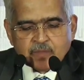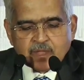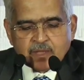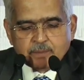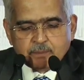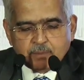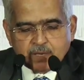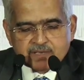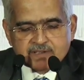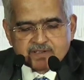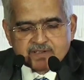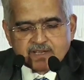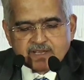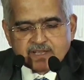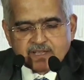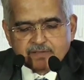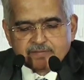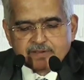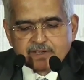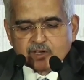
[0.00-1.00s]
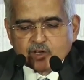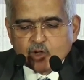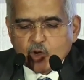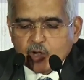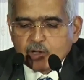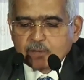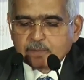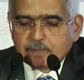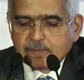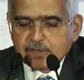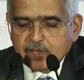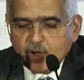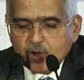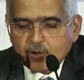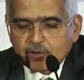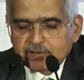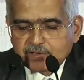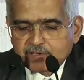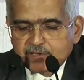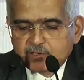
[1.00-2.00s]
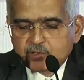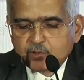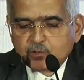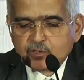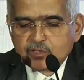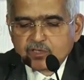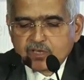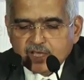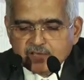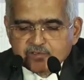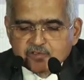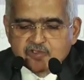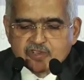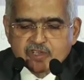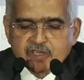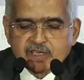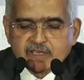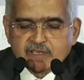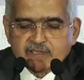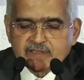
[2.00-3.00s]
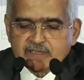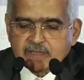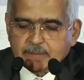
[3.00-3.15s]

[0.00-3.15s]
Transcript: but even gone beyond to nudge the